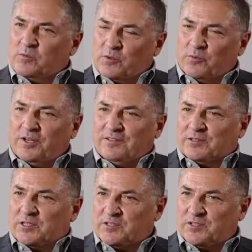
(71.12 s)
win at
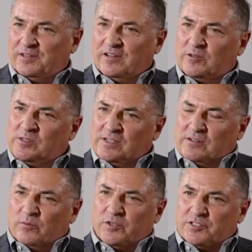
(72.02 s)
the casino,
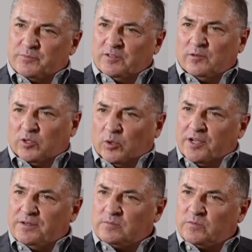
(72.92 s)
which has been
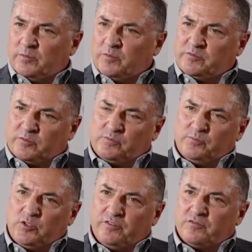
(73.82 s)
deployed, and we've
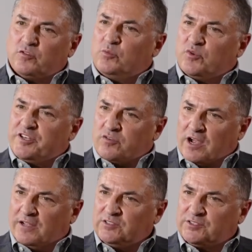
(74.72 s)
moved through
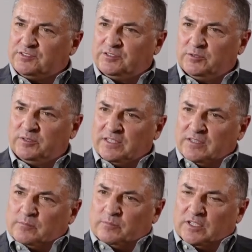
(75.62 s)
pre-trials into
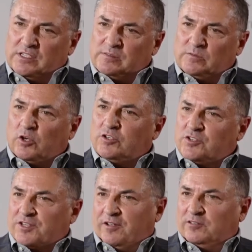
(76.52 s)

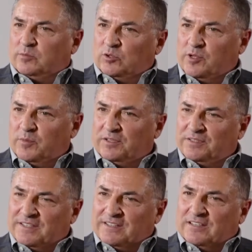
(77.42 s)
larger scale
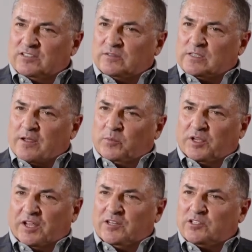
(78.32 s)
deployment, is an
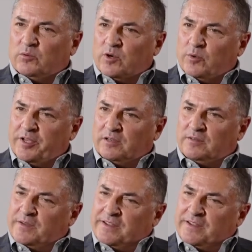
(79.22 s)
application where we can,